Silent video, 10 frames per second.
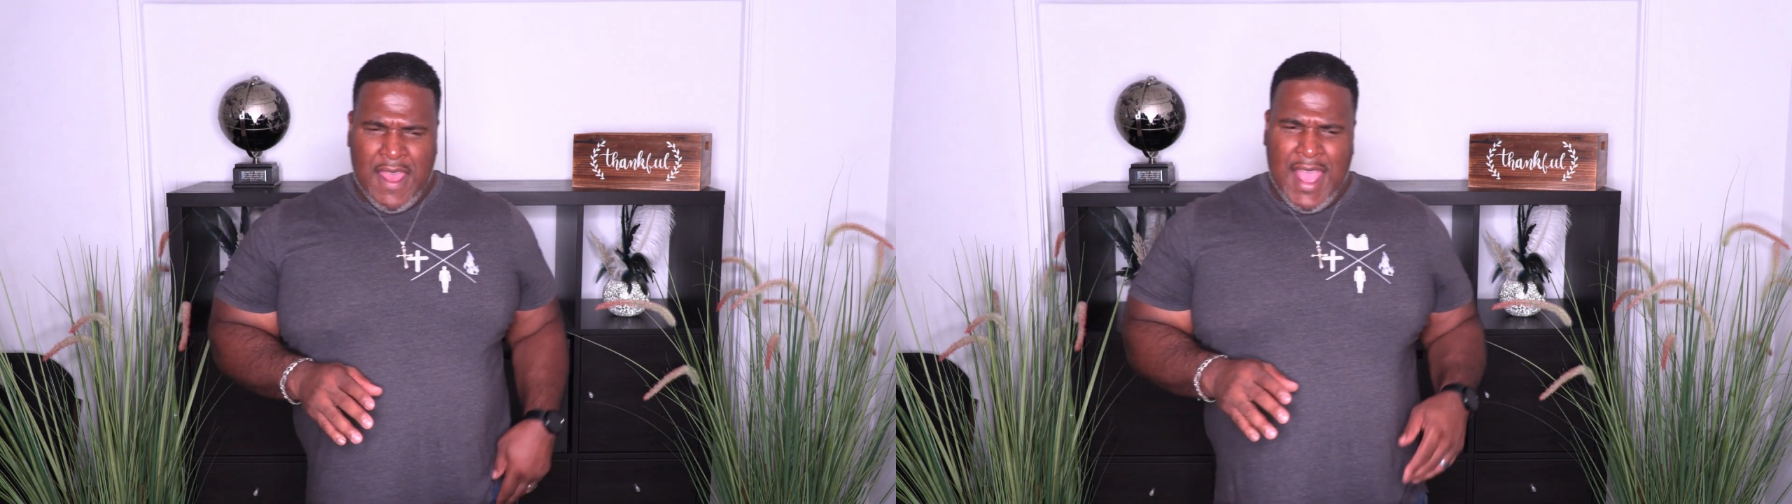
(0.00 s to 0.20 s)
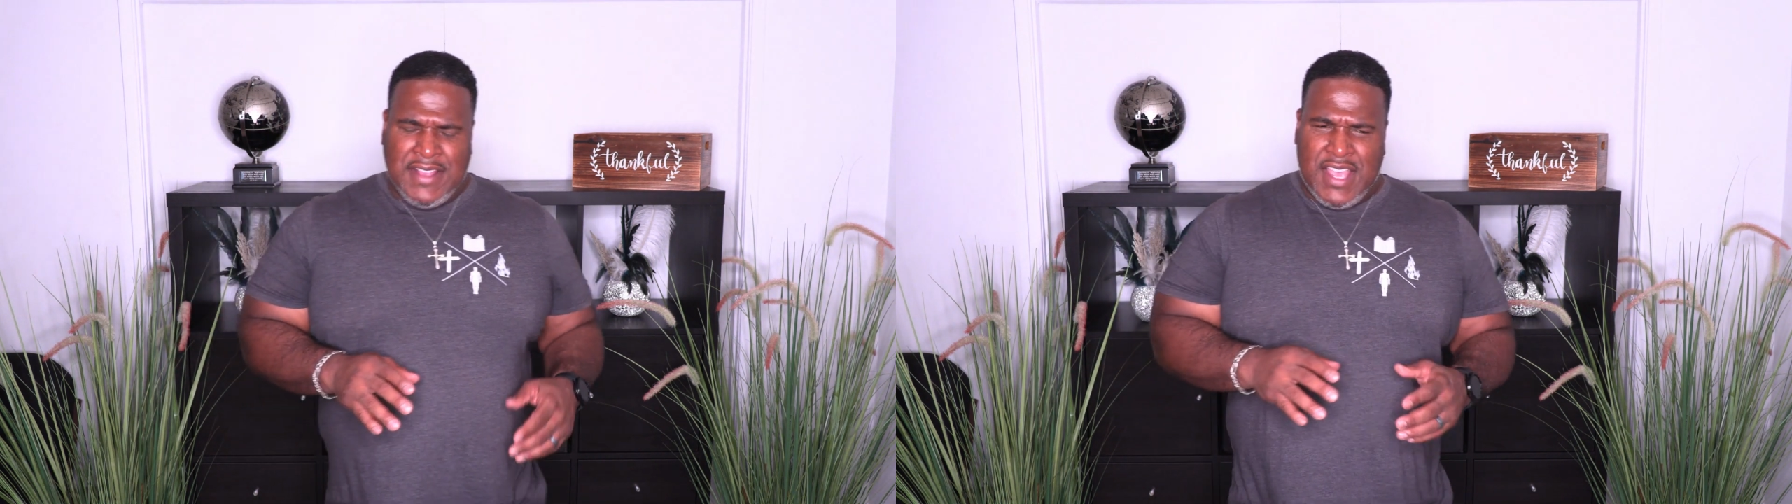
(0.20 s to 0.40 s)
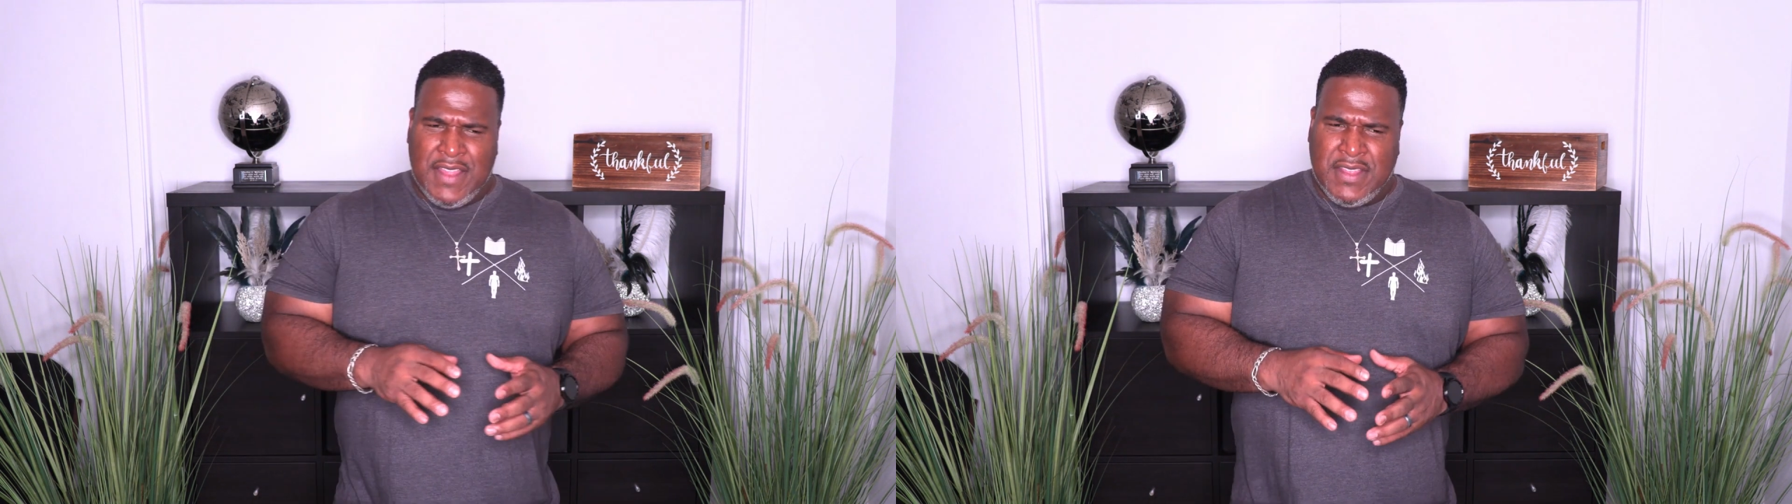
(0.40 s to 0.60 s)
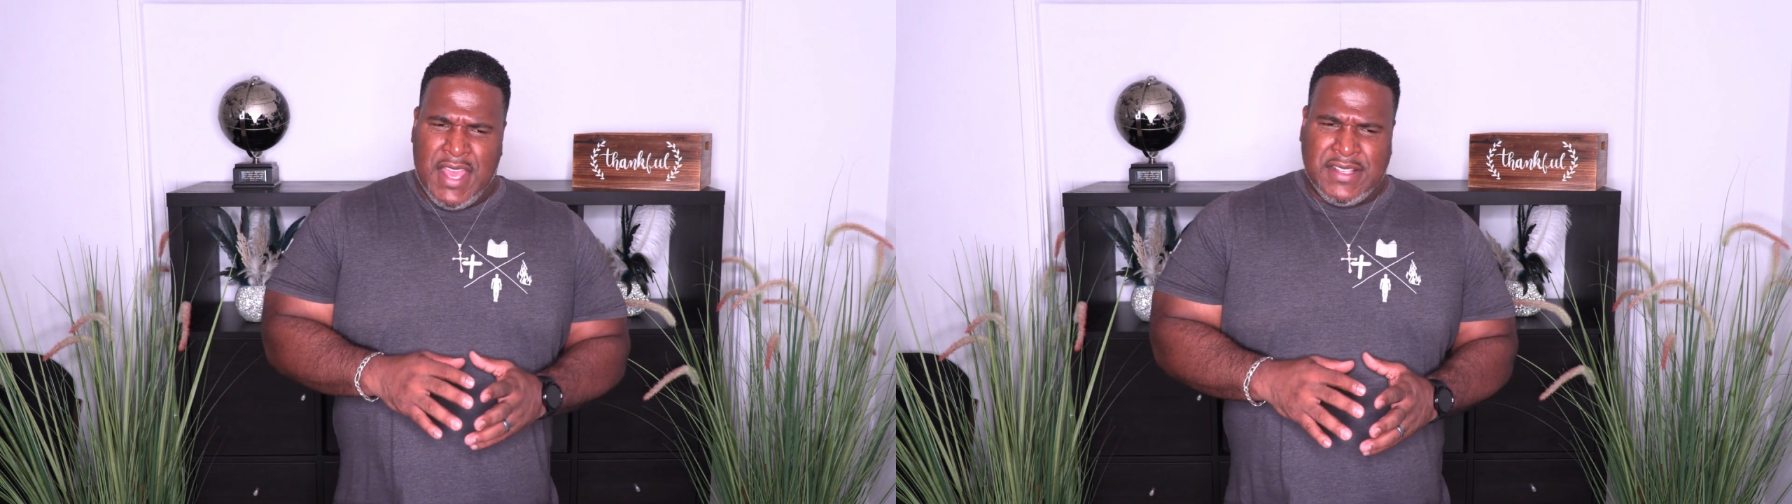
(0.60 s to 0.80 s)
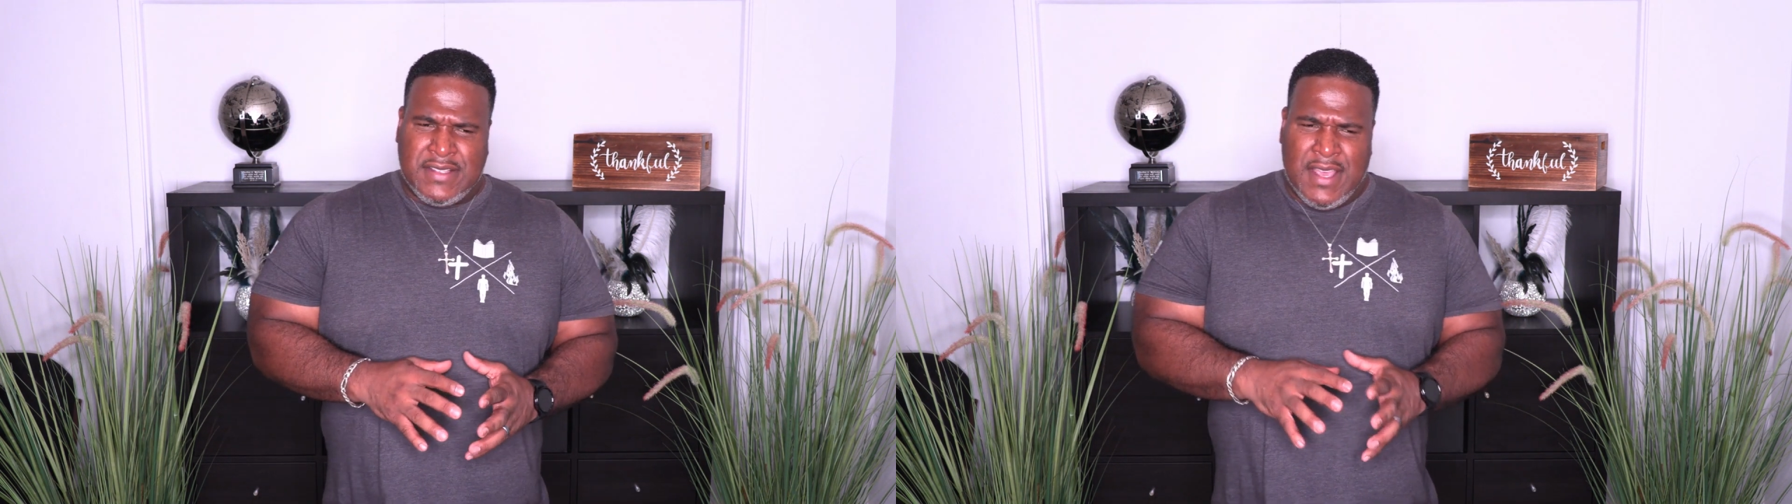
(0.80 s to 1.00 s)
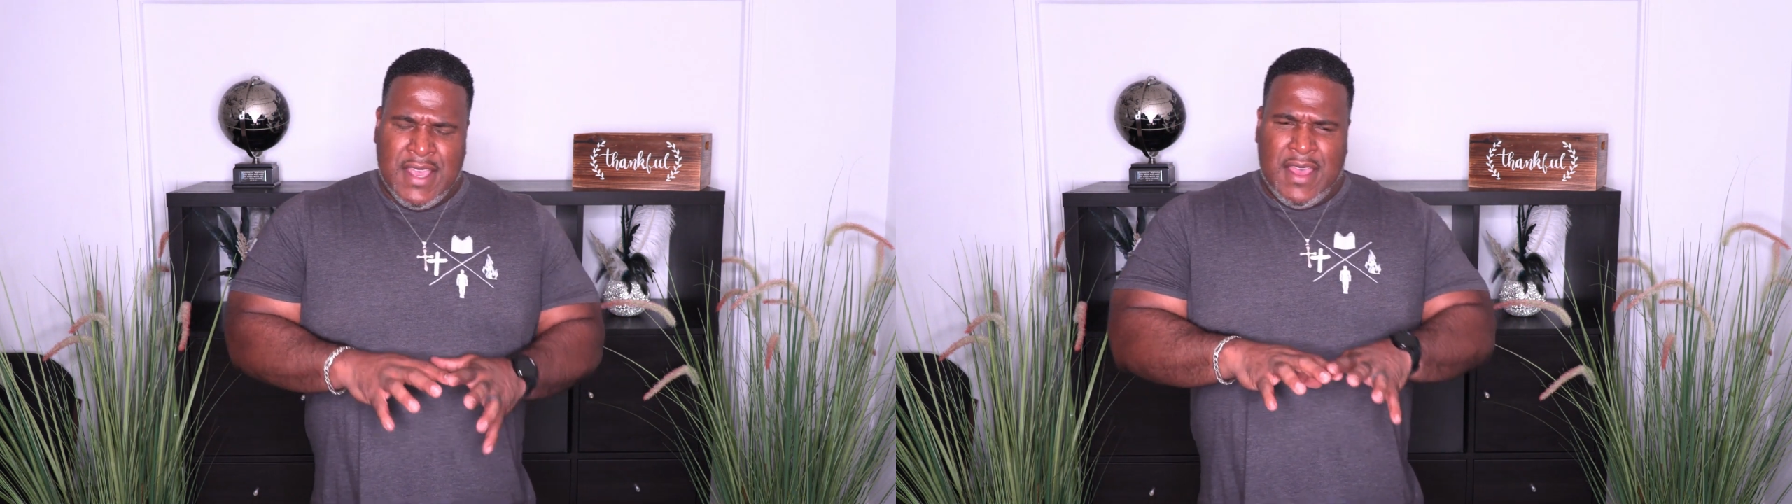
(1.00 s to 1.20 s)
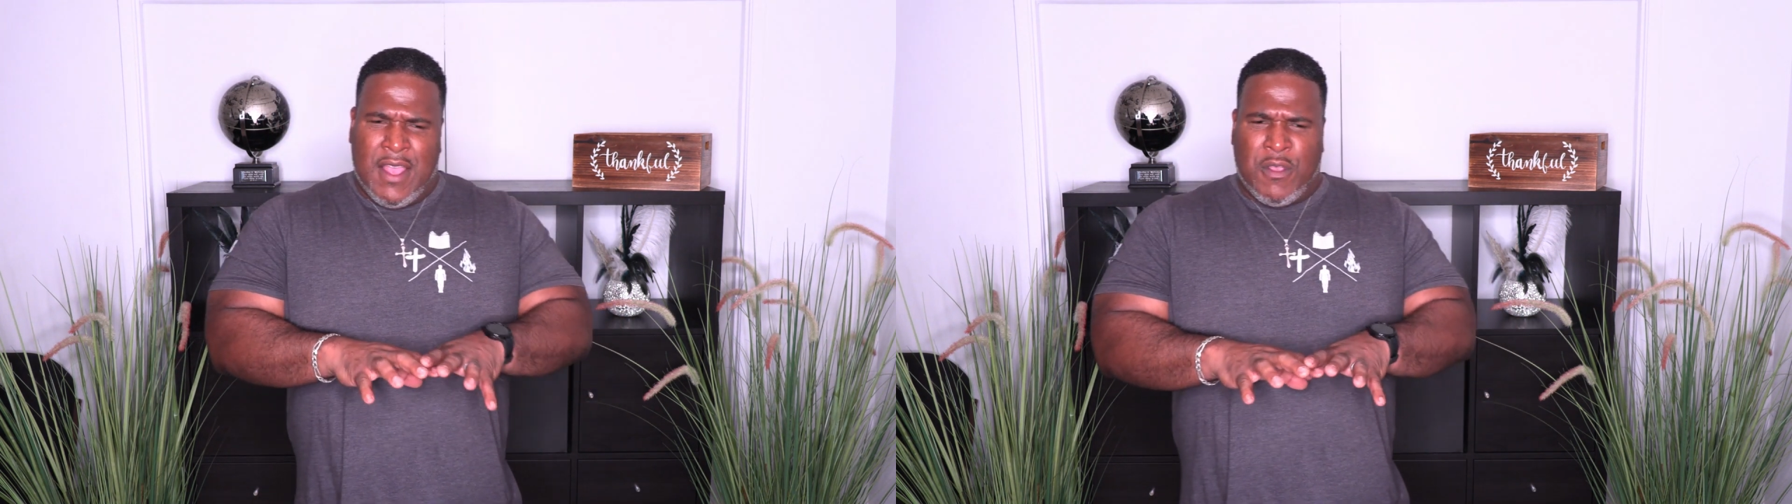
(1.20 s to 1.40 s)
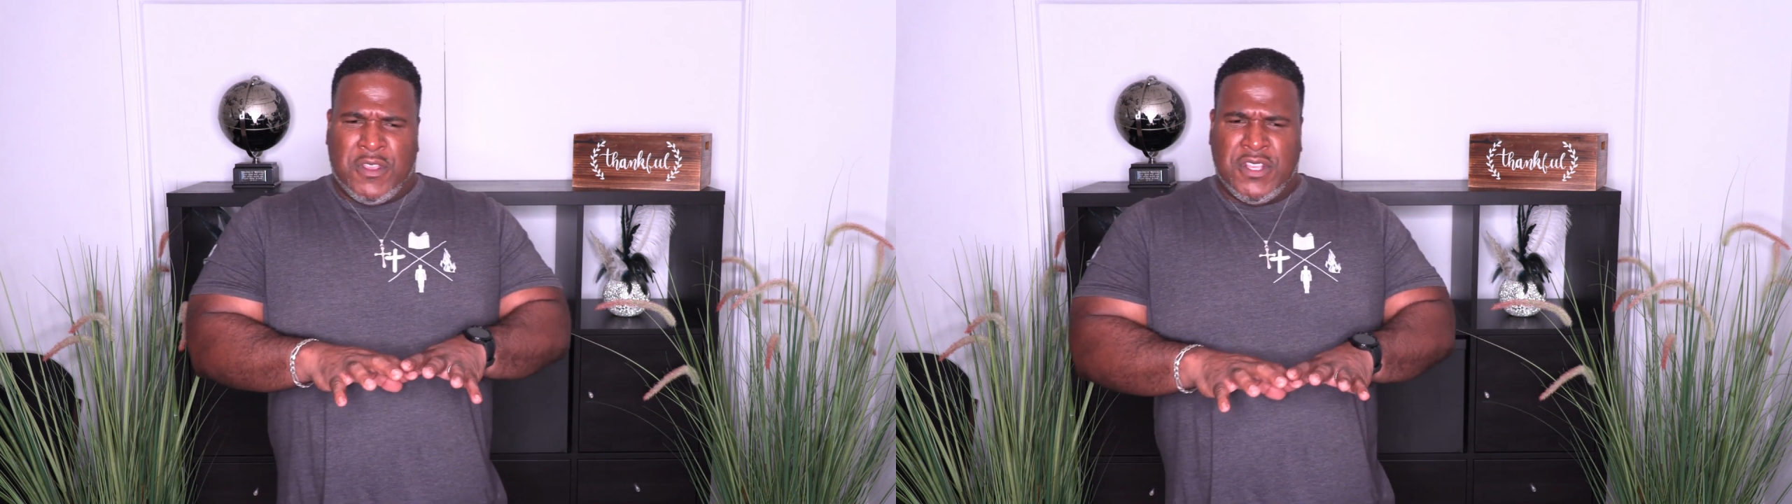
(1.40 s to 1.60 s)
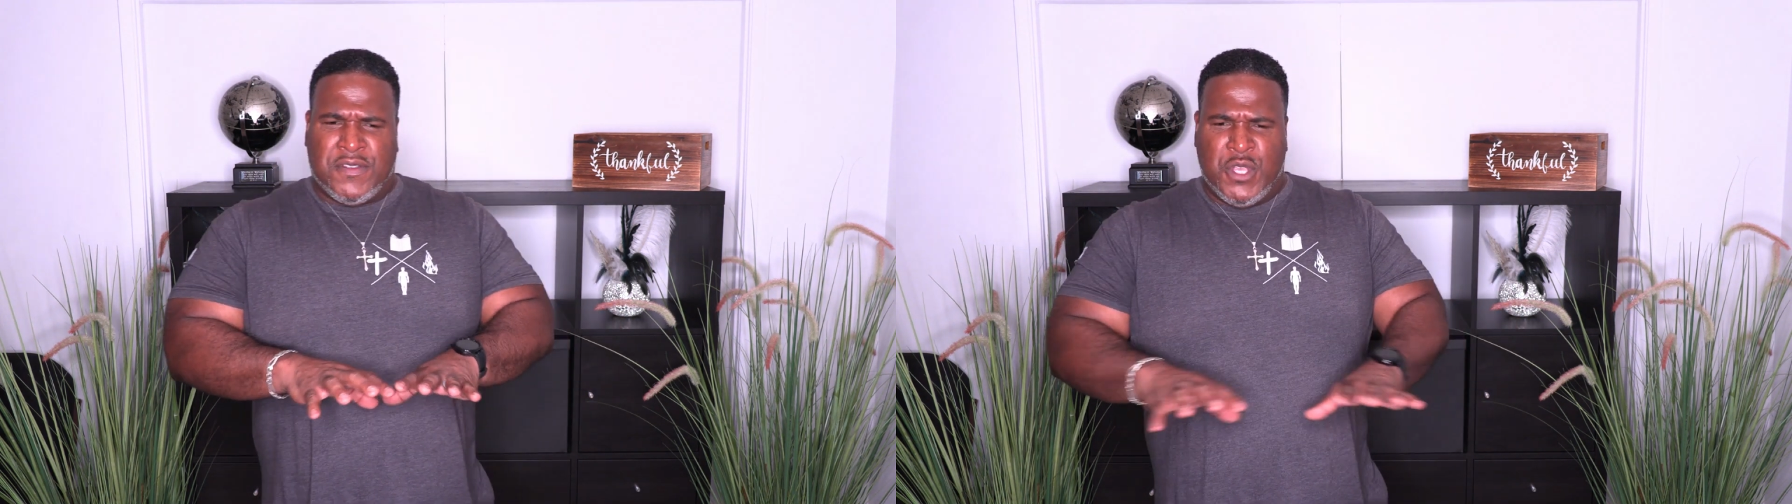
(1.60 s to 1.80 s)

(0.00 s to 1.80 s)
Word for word: as as his,